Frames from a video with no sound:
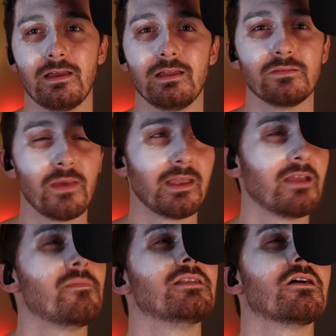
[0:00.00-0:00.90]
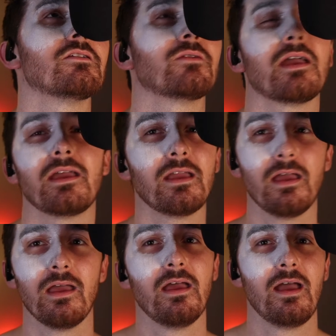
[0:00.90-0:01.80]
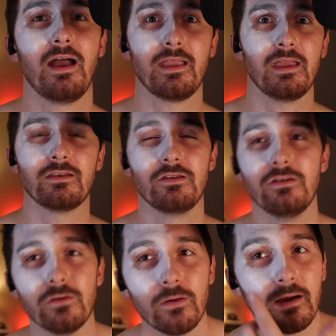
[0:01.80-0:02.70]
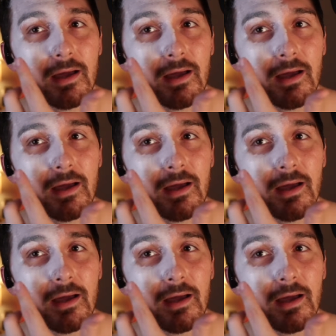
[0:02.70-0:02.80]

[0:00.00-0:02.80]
is making me not okay, I can't do.